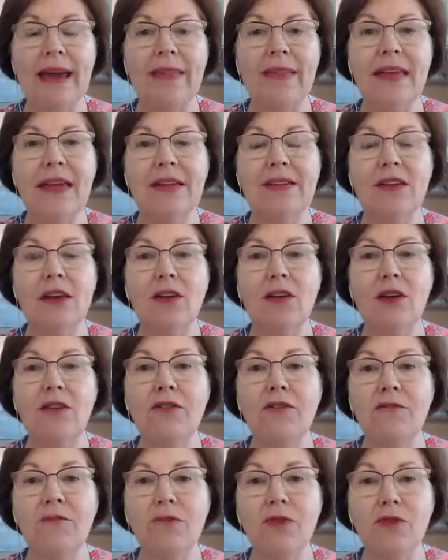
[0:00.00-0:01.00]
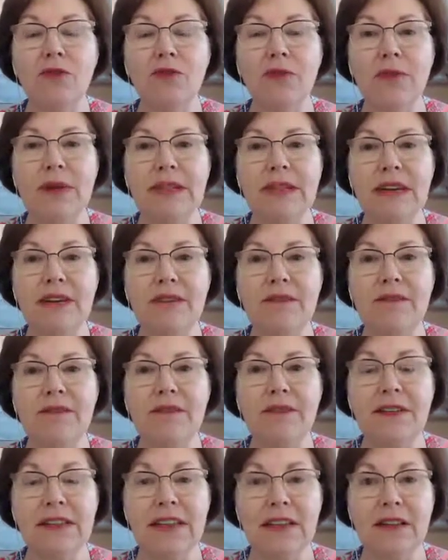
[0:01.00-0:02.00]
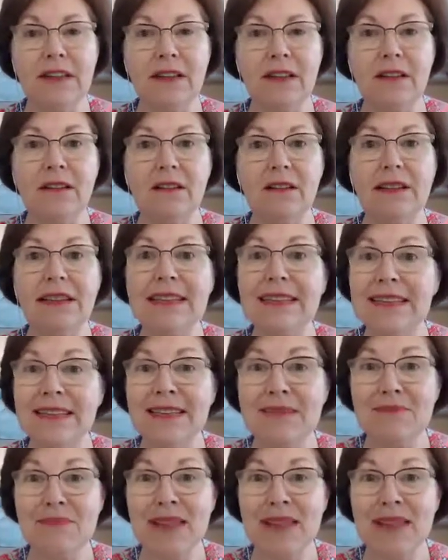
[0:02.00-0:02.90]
there's a lot of movement and physicalness